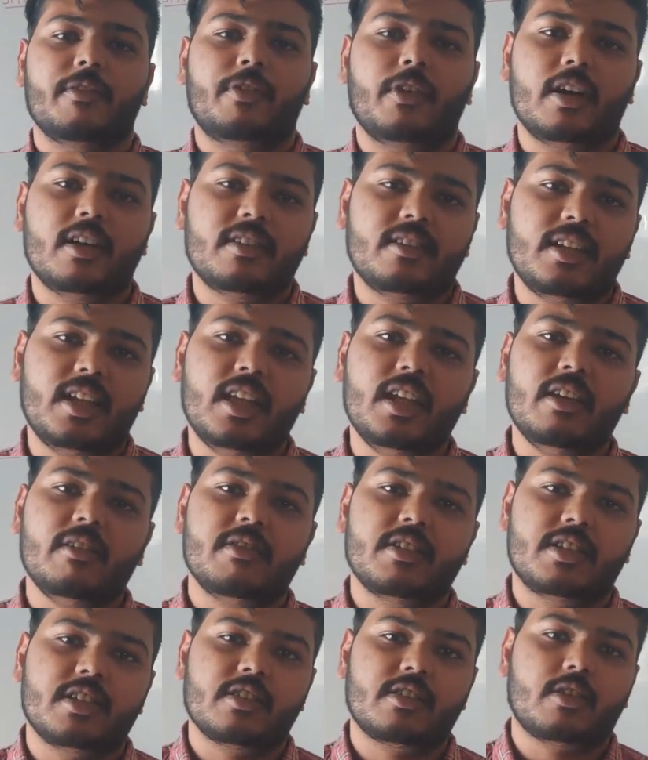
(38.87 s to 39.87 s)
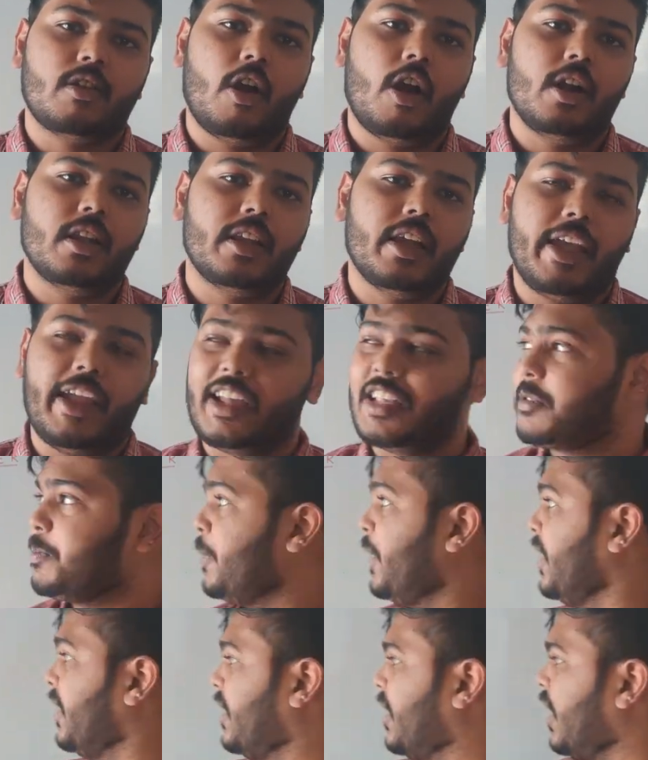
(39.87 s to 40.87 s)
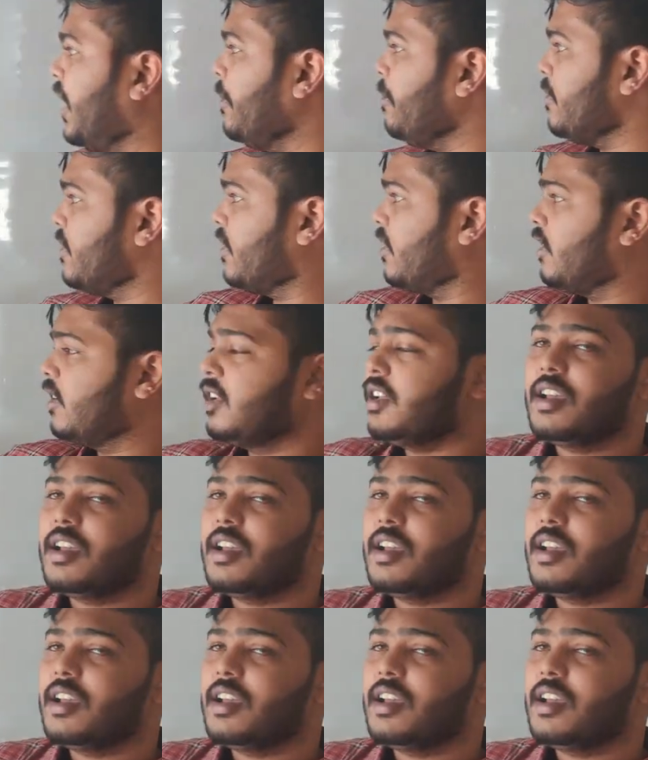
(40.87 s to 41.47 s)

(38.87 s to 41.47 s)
Firstly, which is called the XP teams.